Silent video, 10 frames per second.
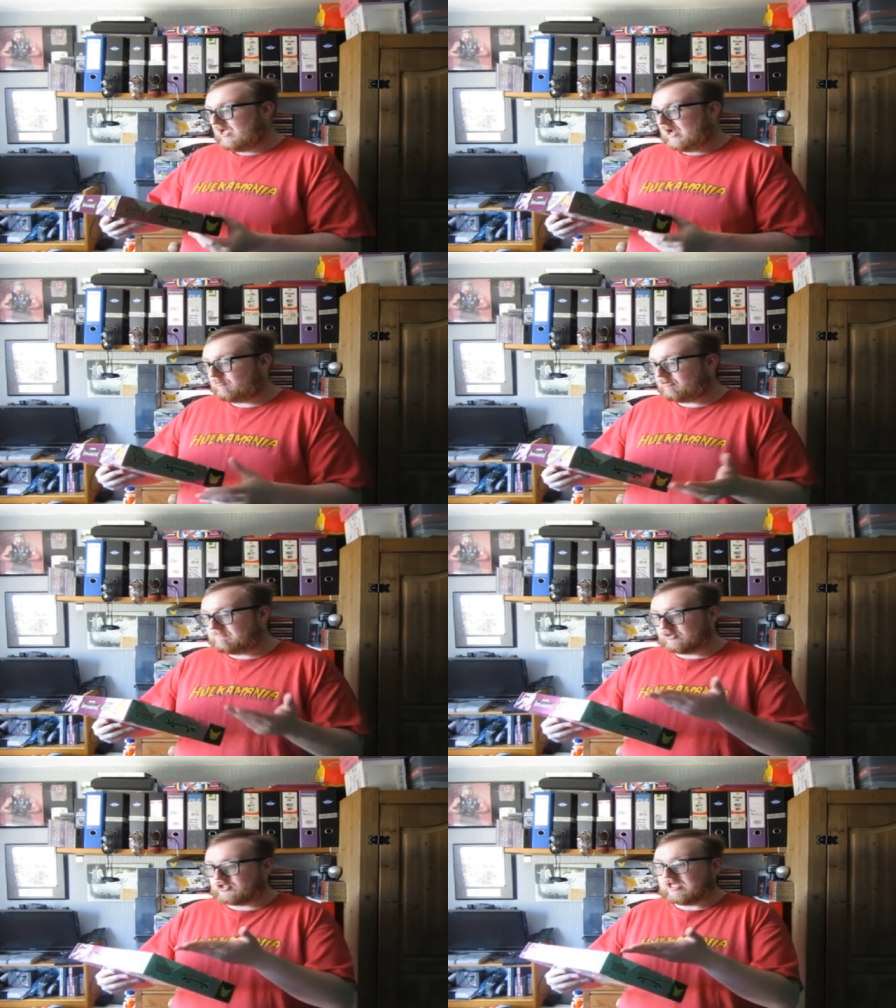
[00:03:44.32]
And
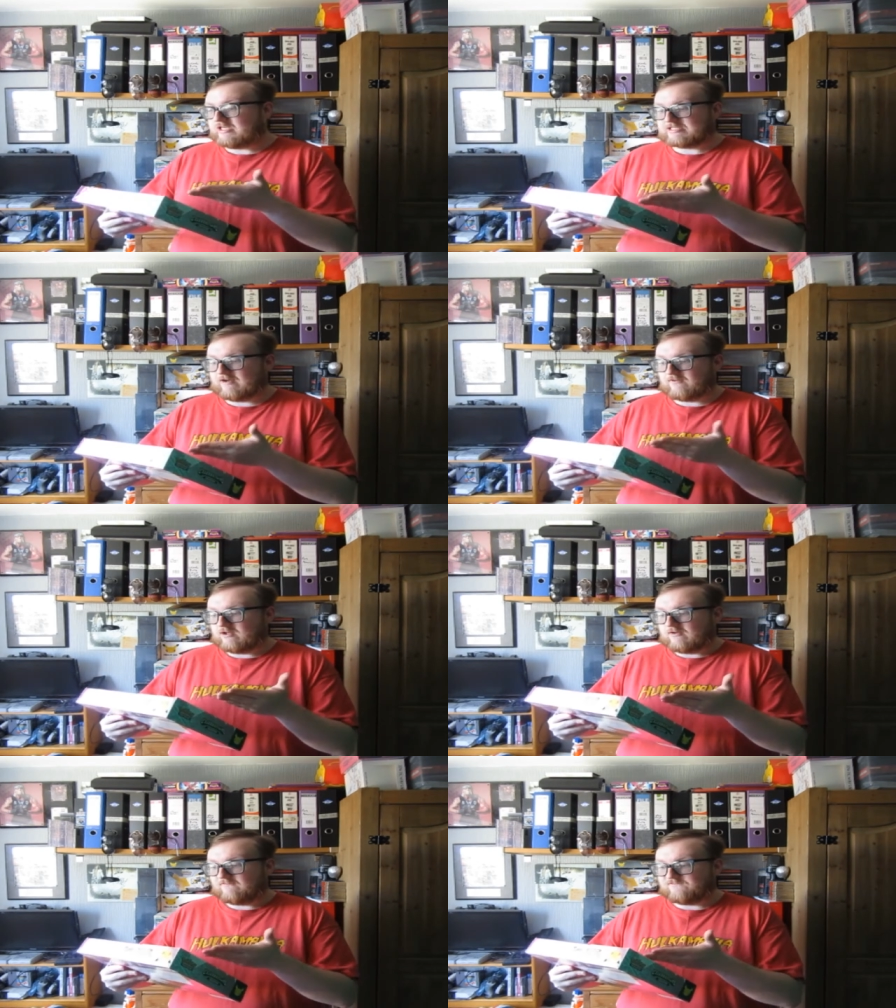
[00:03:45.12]
pretty much you get yourself
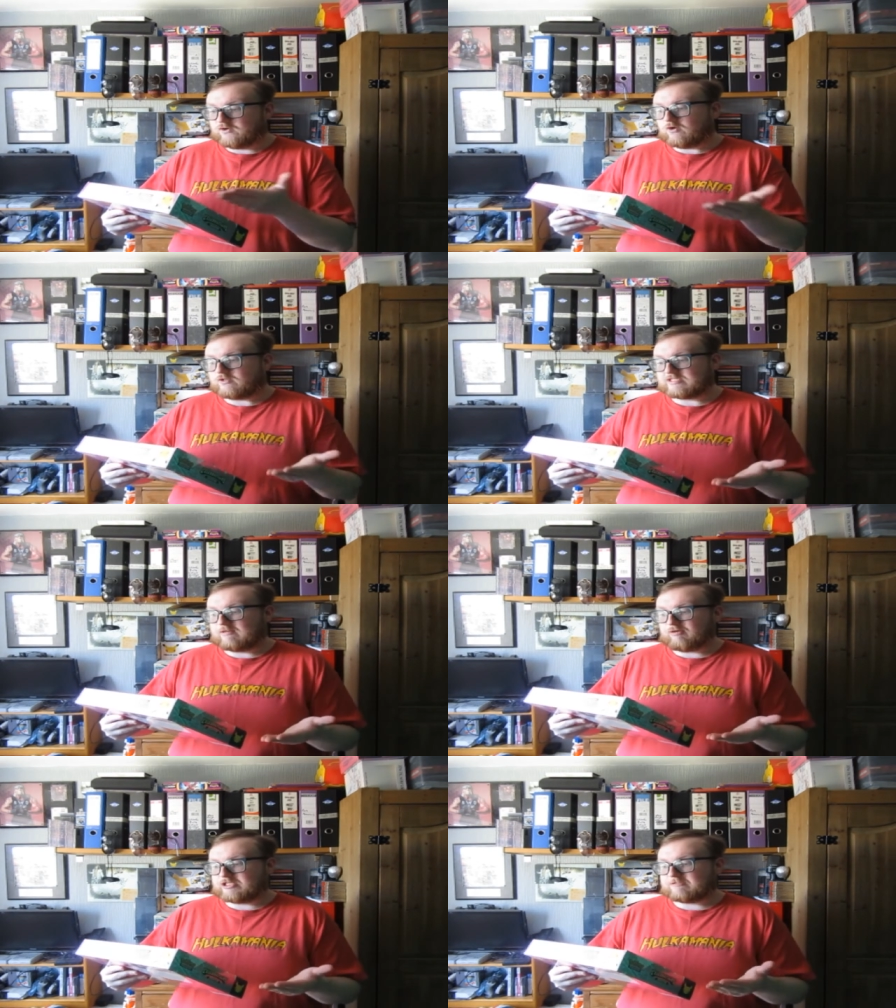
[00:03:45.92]
four
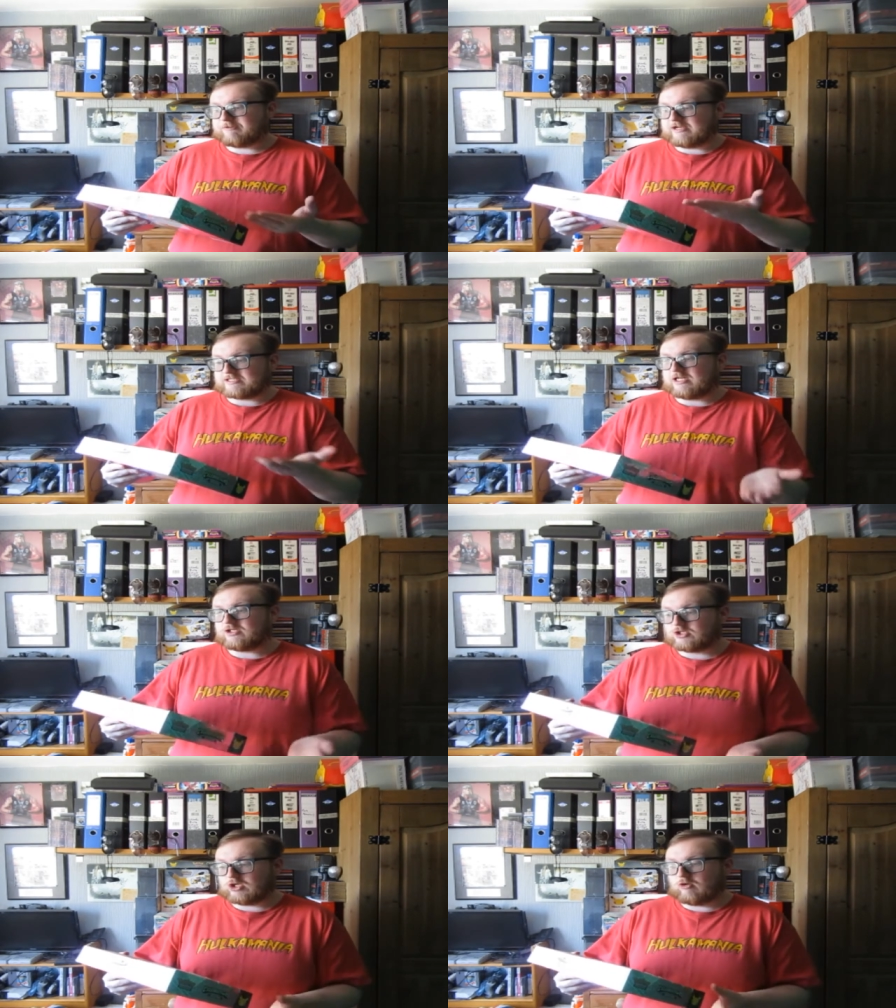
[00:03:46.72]
celebrations packs
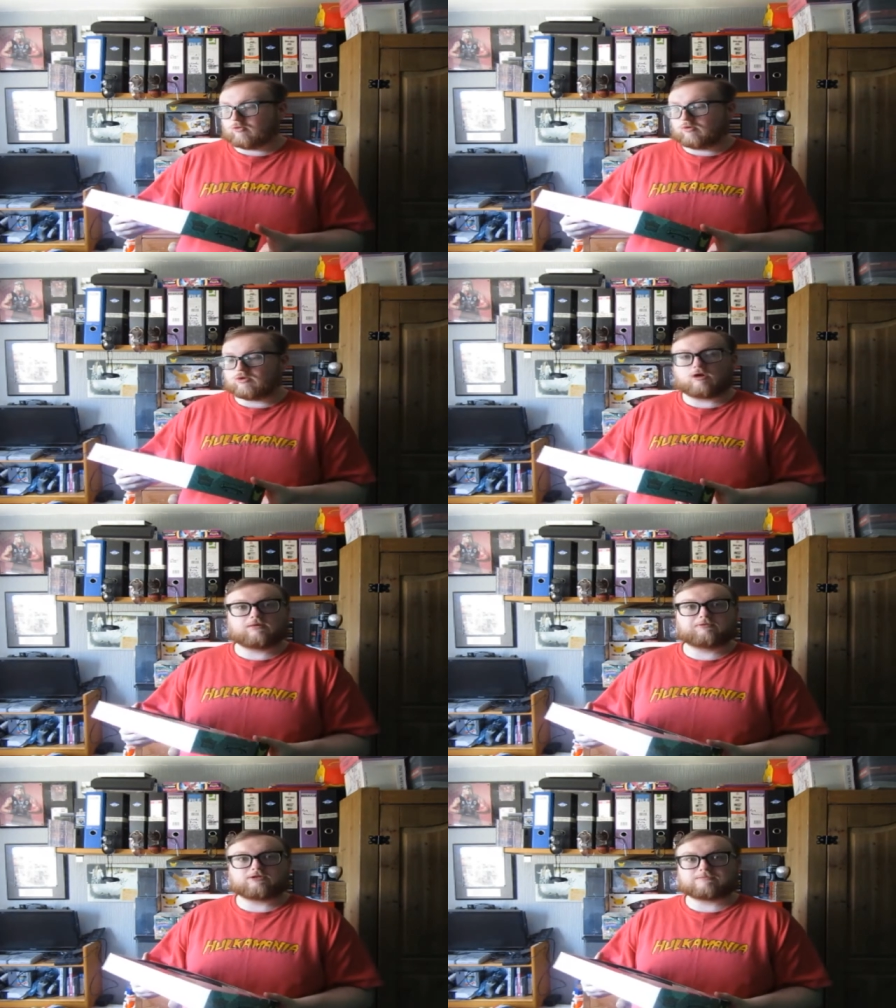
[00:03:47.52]
and two
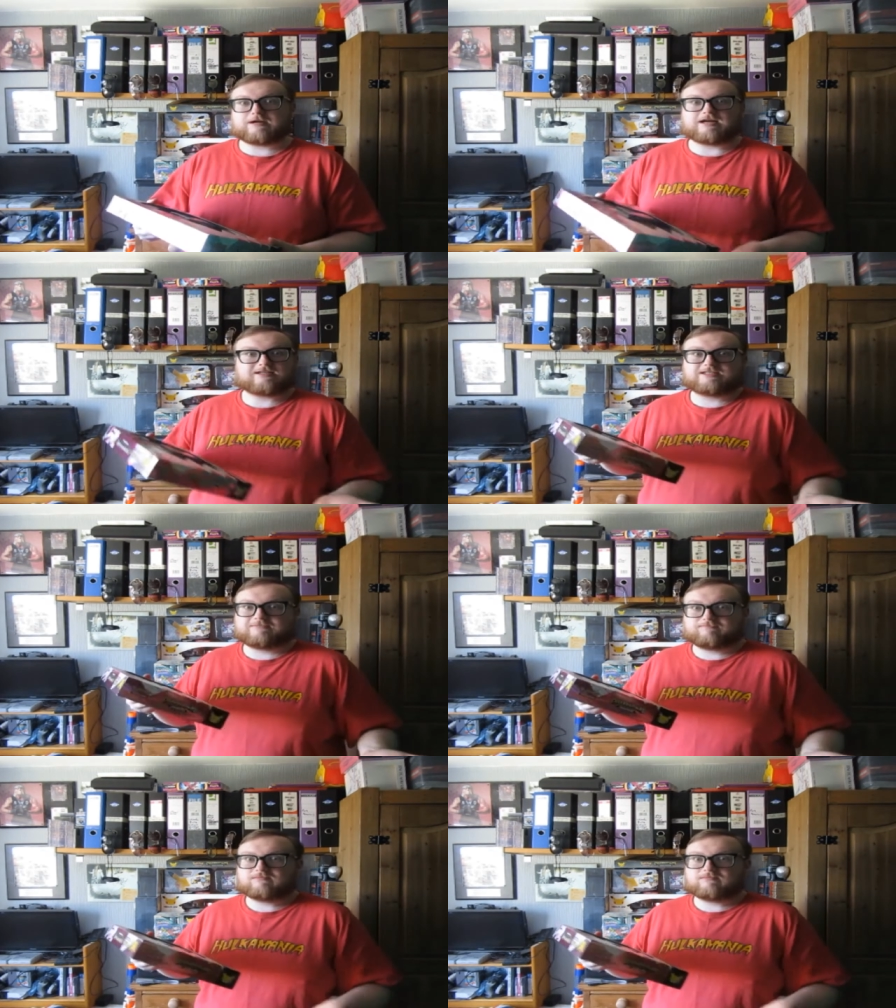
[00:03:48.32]
normal booster packs.